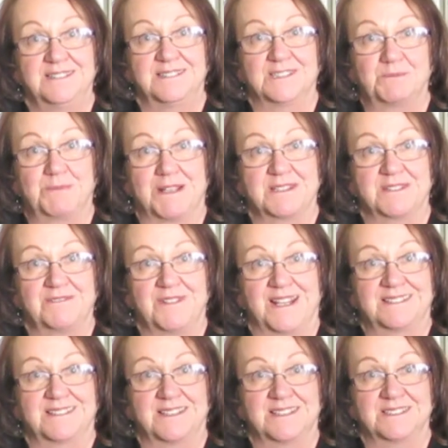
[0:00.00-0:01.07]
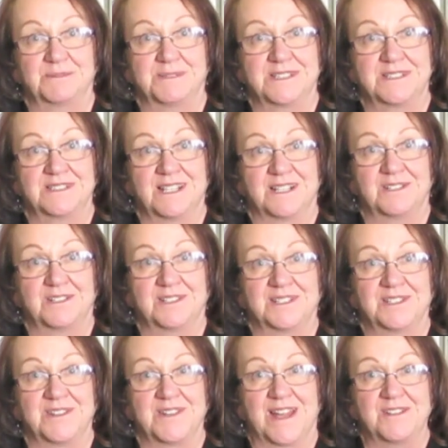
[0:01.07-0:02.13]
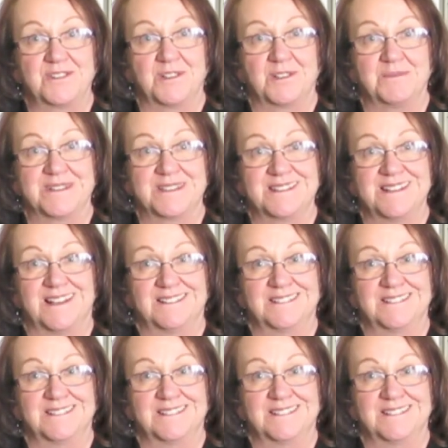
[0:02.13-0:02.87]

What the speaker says: despite the fact that, as we said earlier, that term is